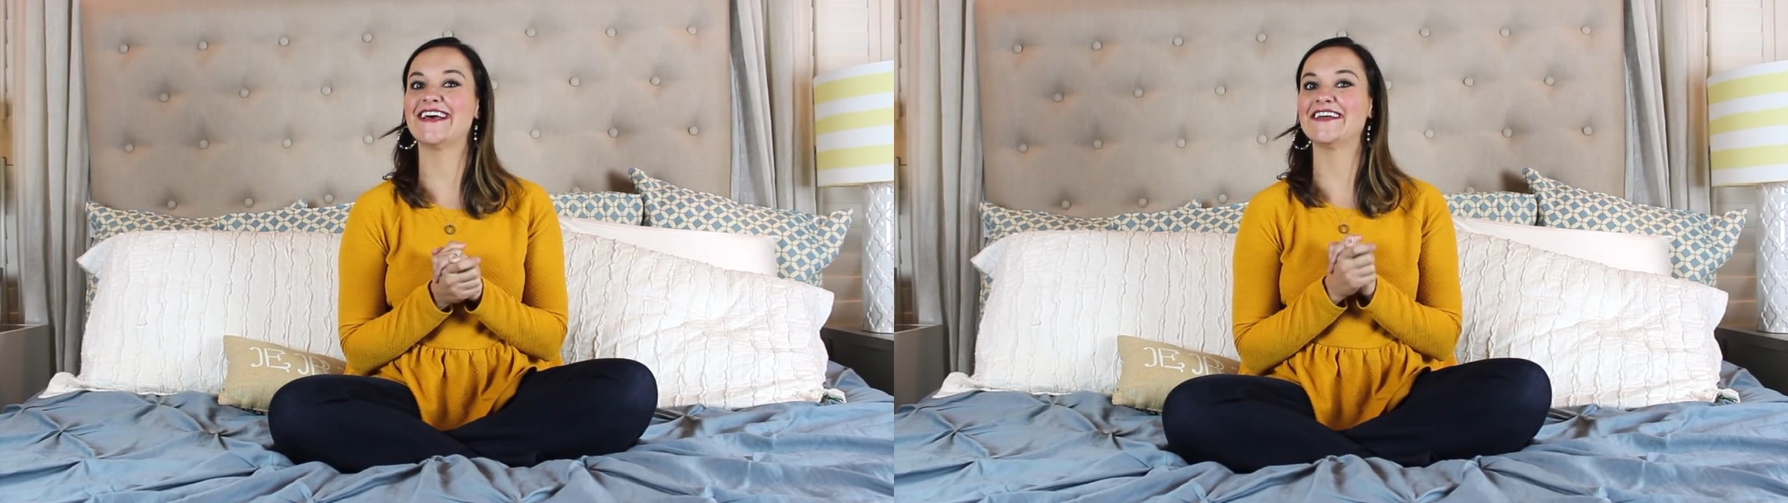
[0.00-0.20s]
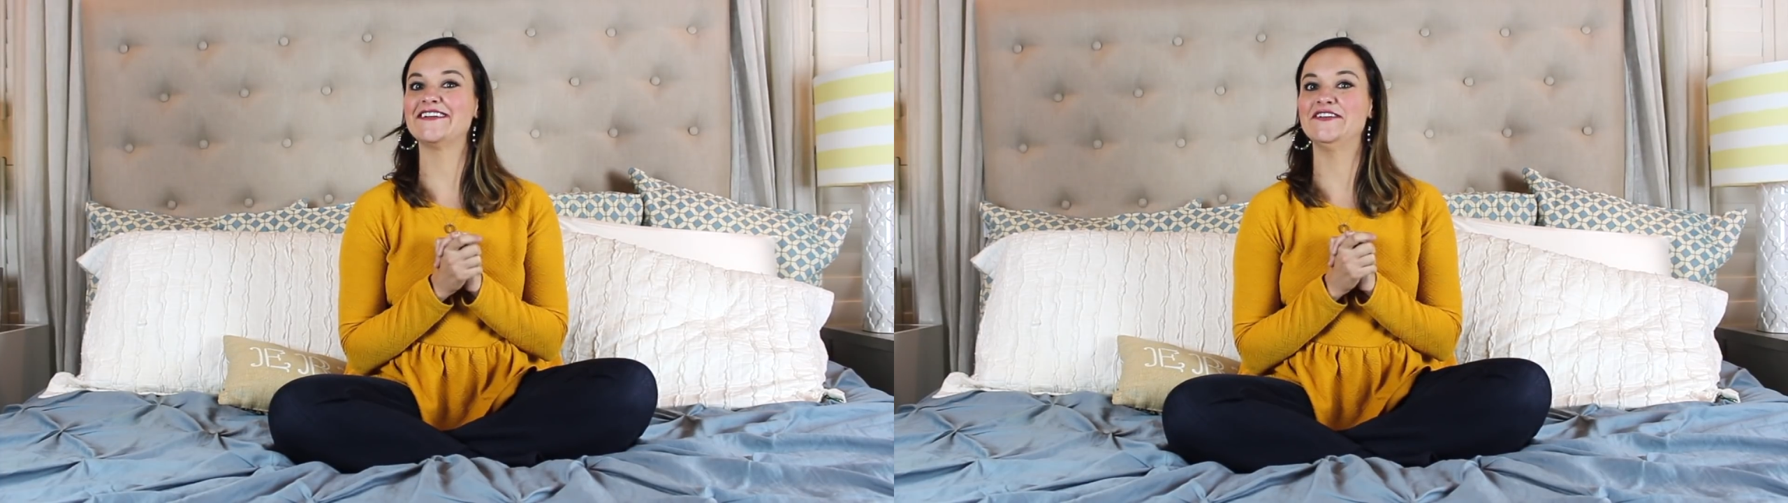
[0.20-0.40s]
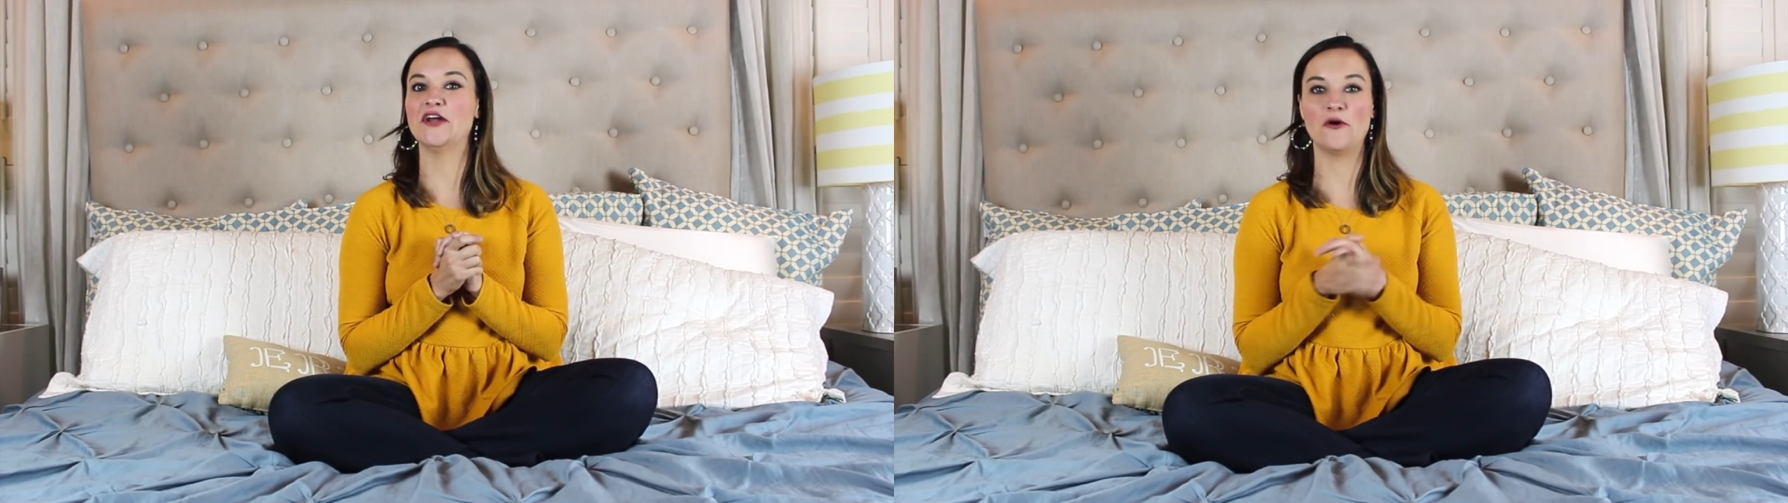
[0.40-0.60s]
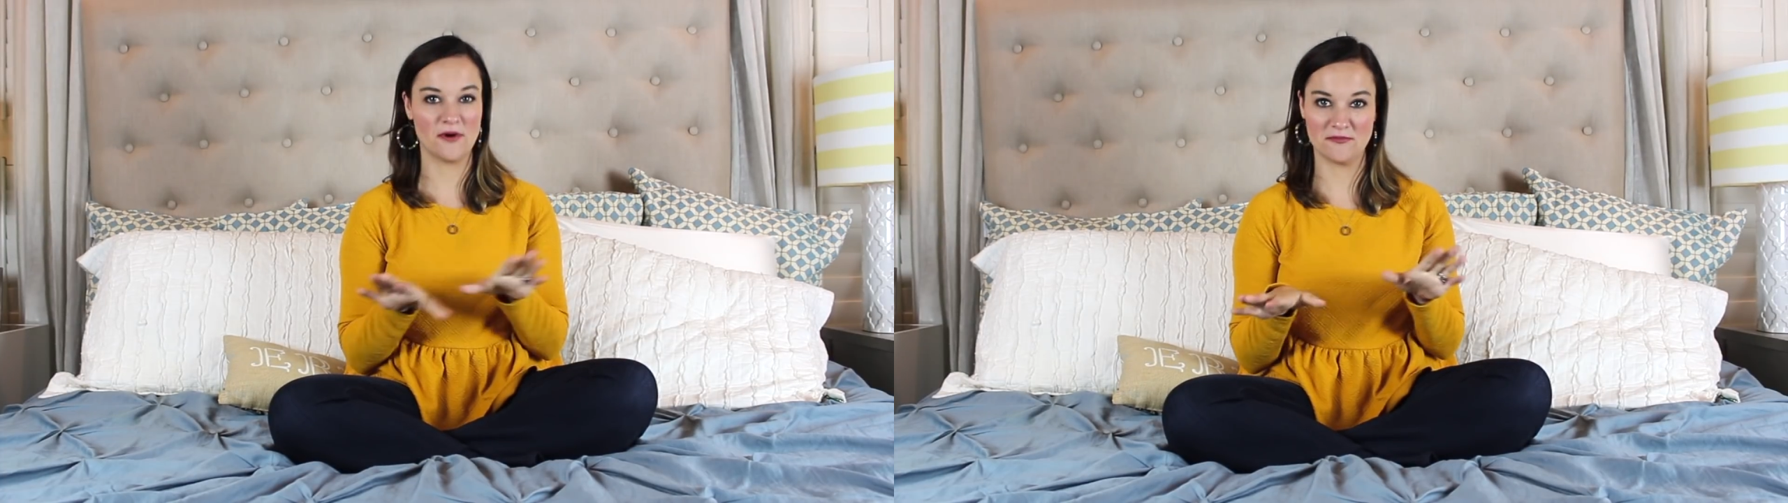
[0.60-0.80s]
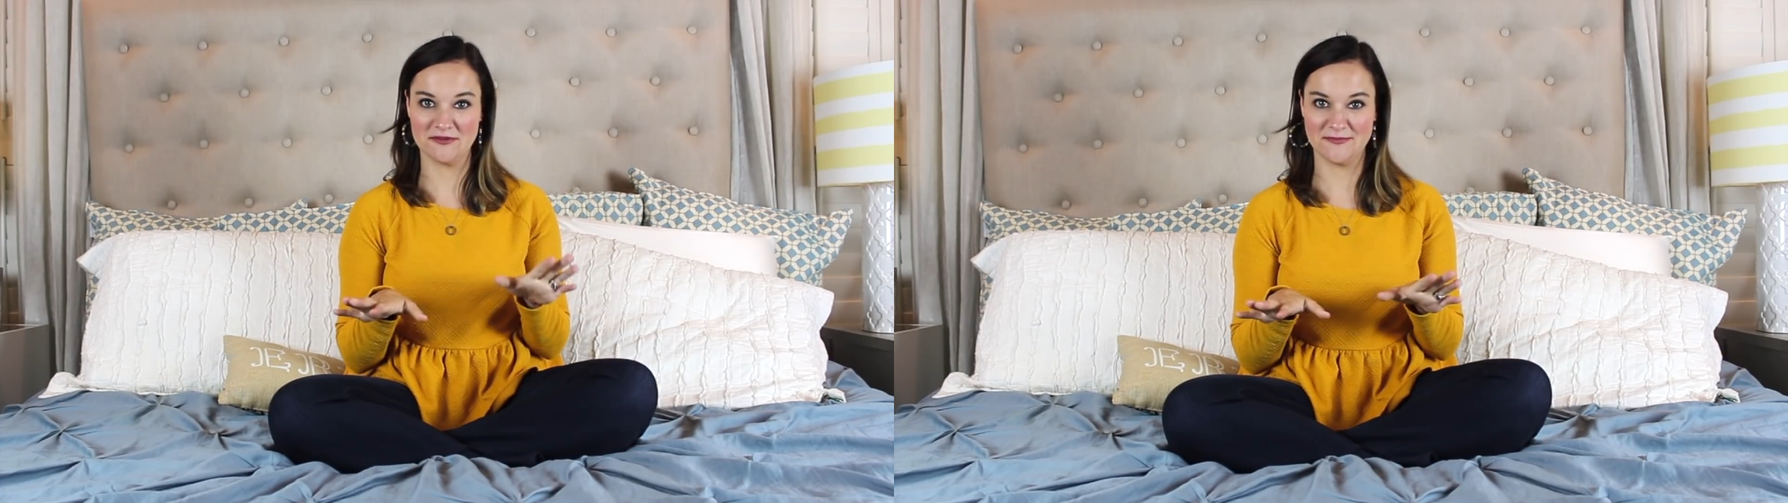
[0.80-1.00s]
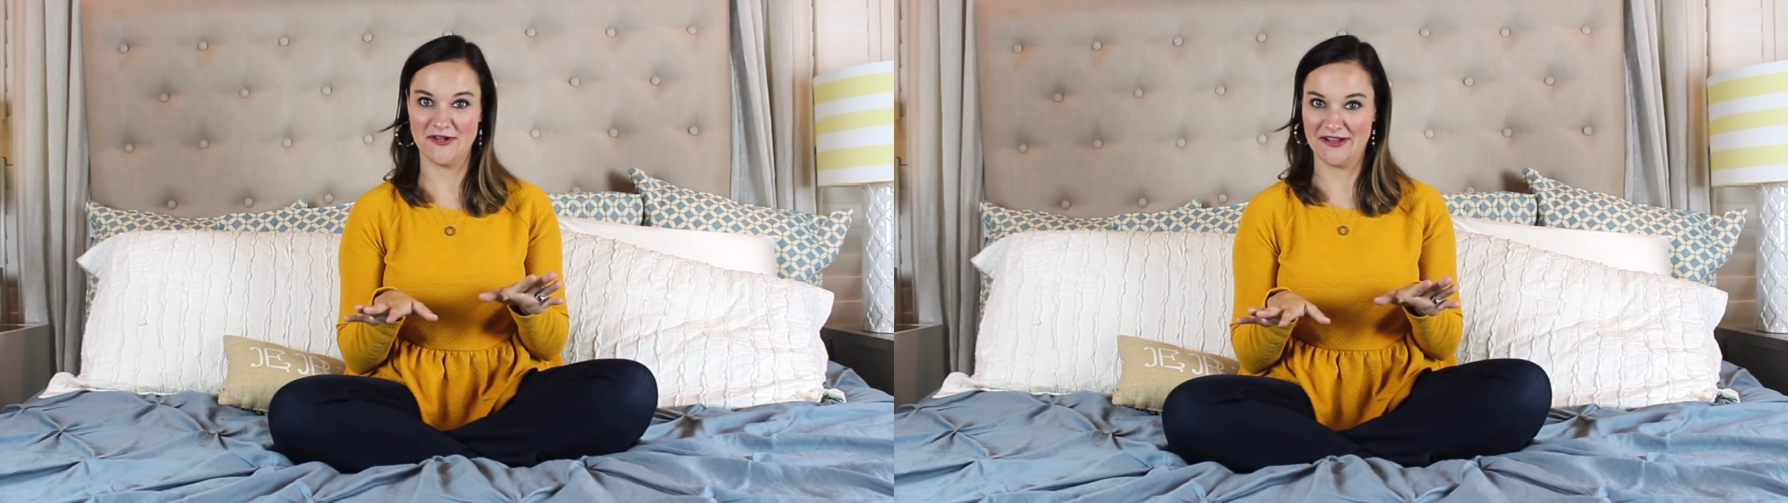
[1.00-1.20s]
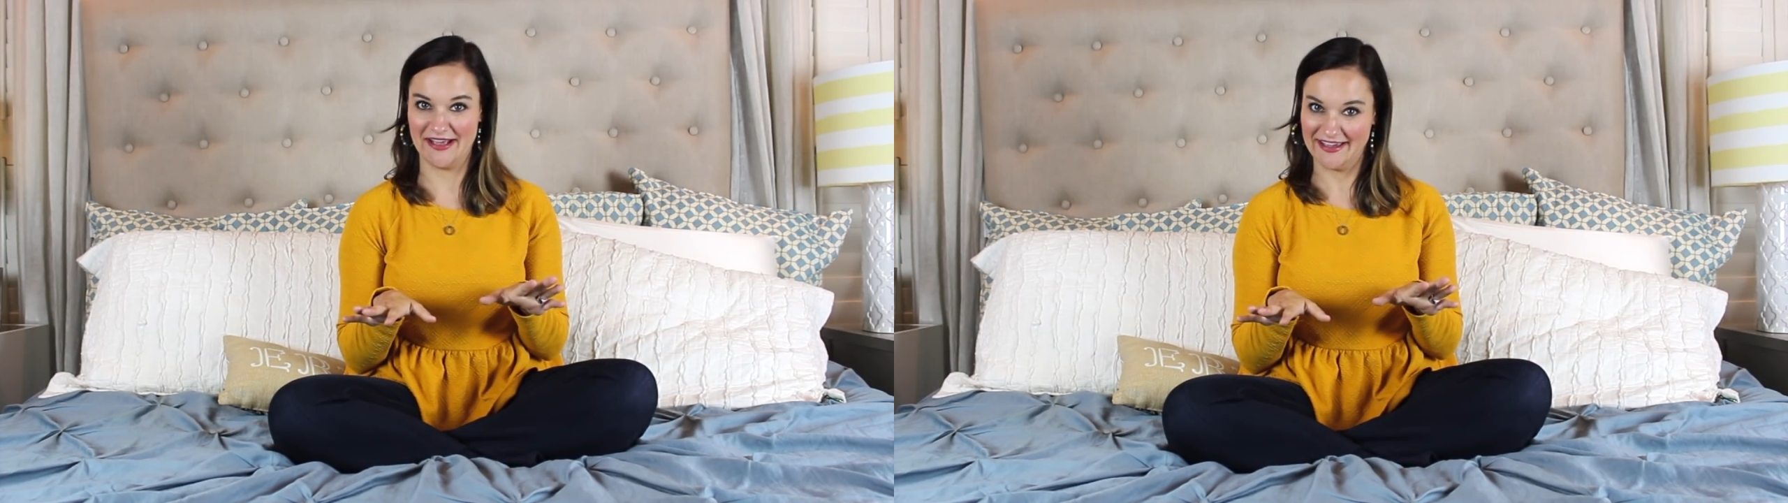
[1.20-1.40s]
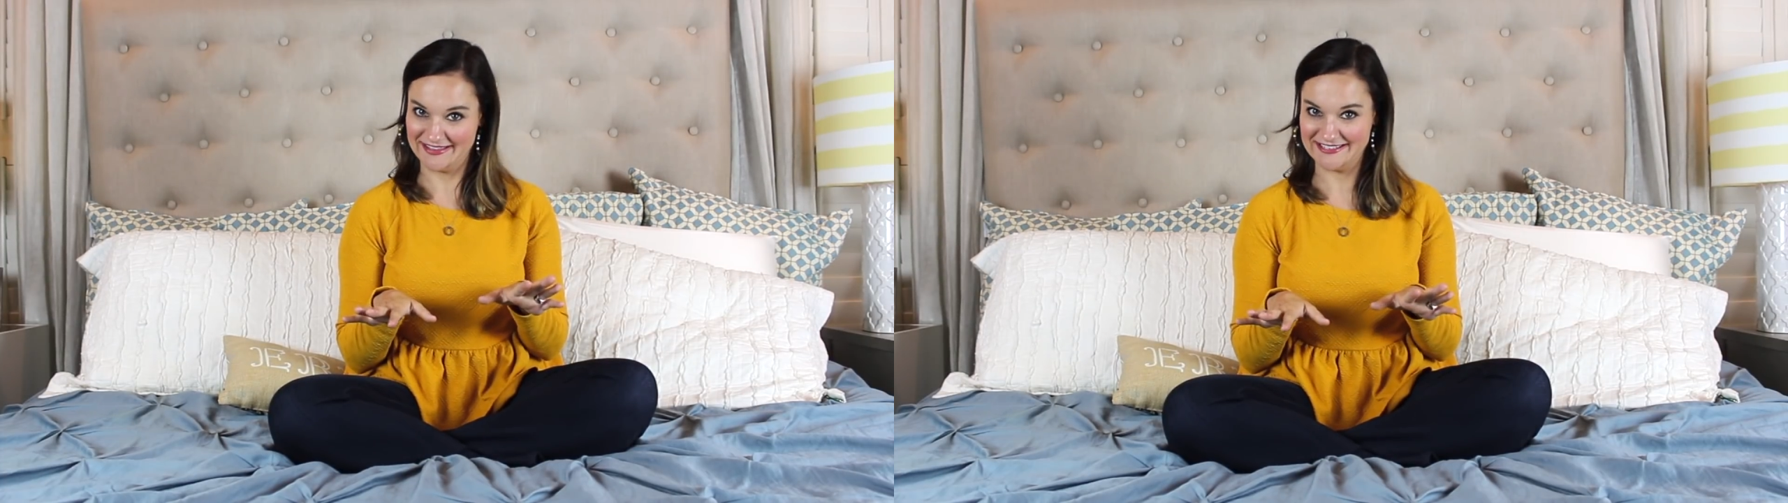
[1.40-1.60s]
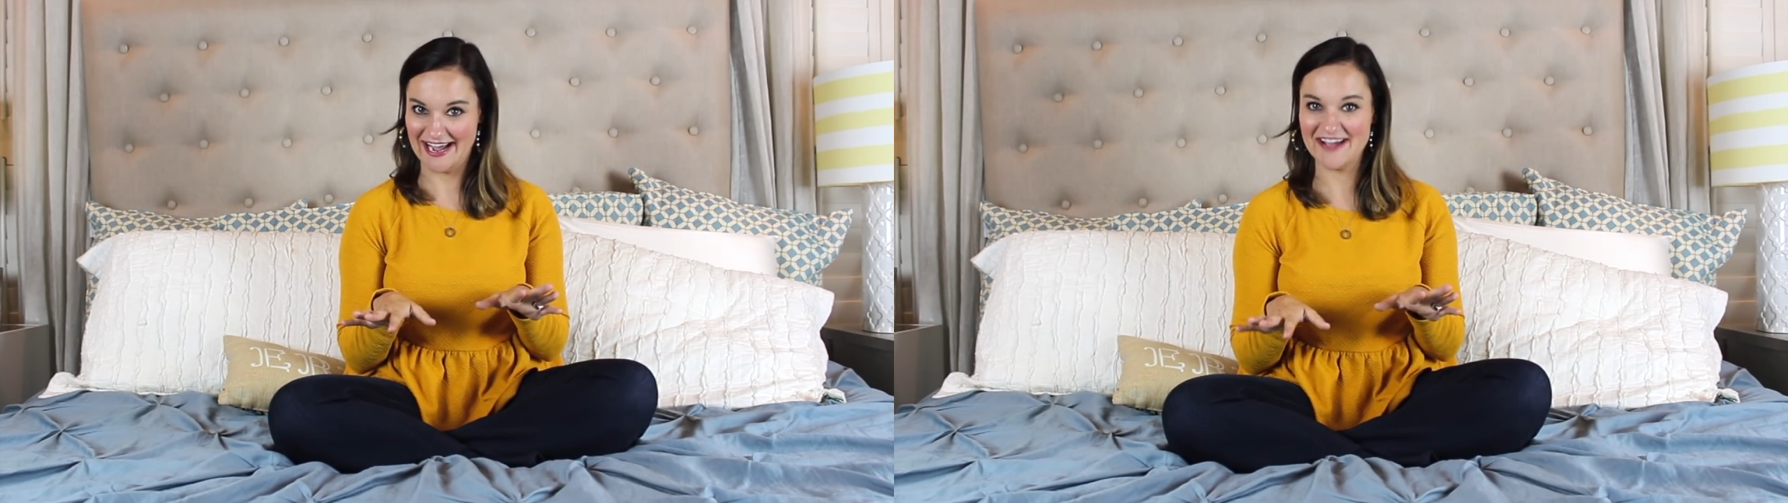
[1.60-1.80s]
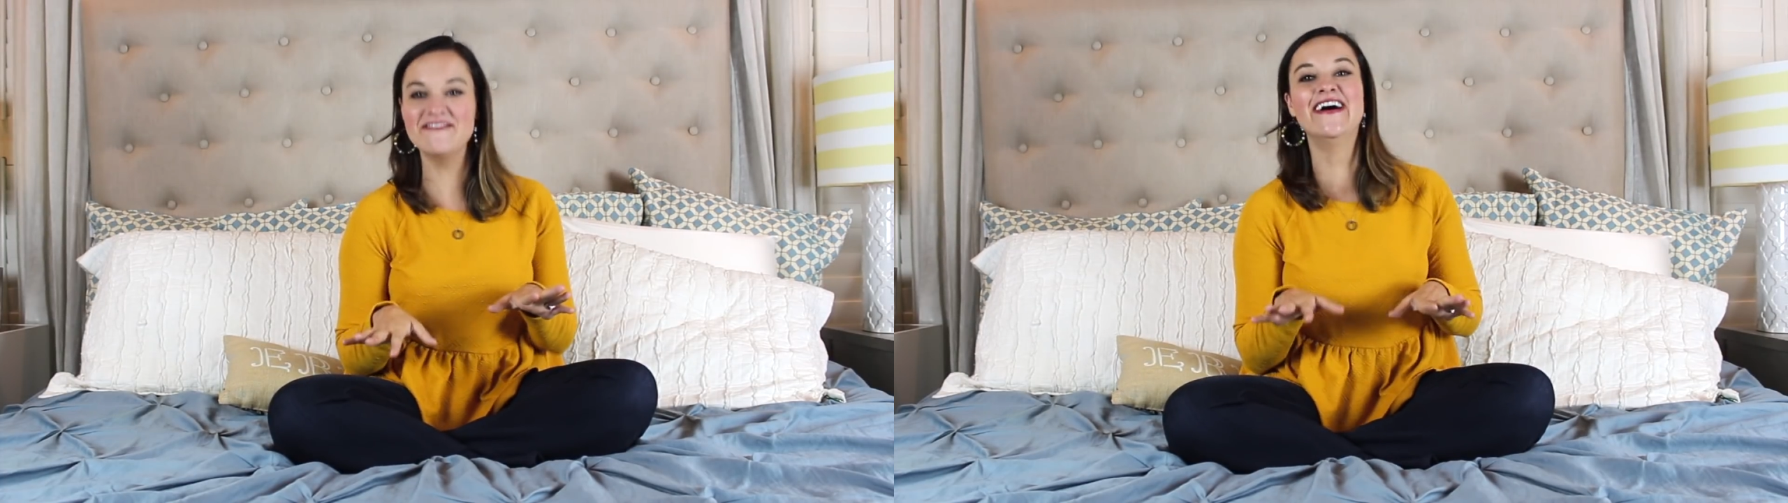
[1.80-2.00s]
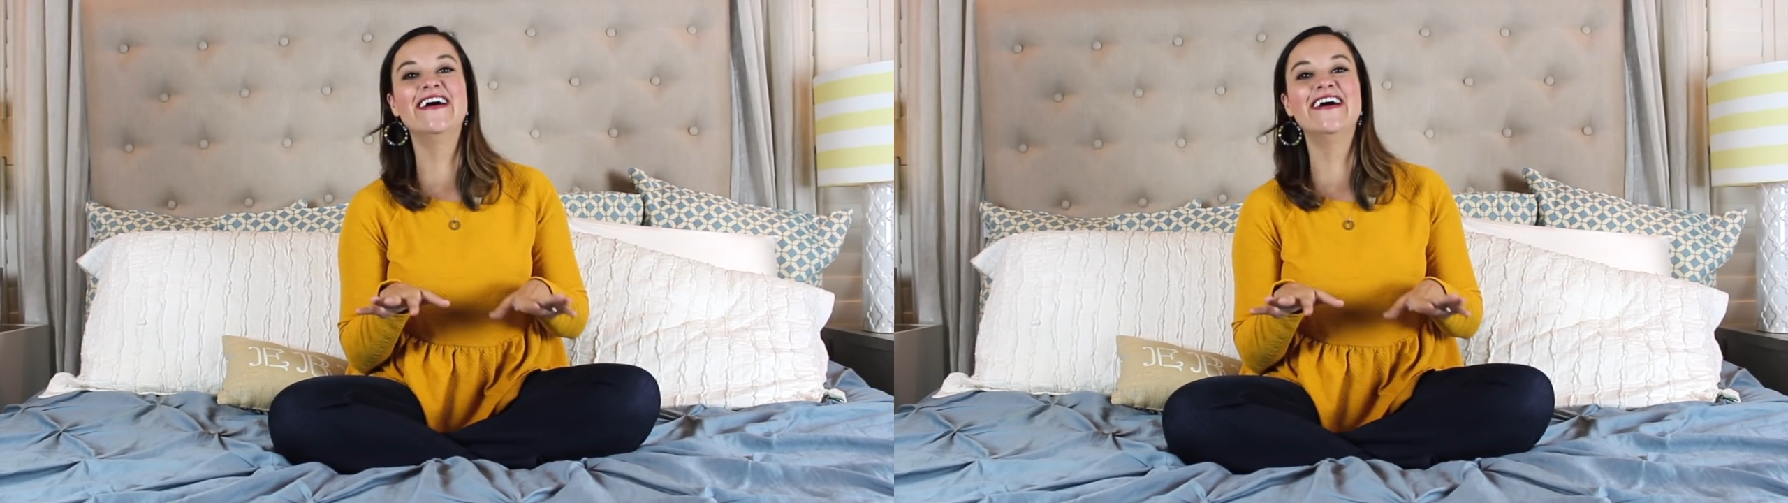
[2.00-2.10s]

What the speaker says: like no one was blogging at the time.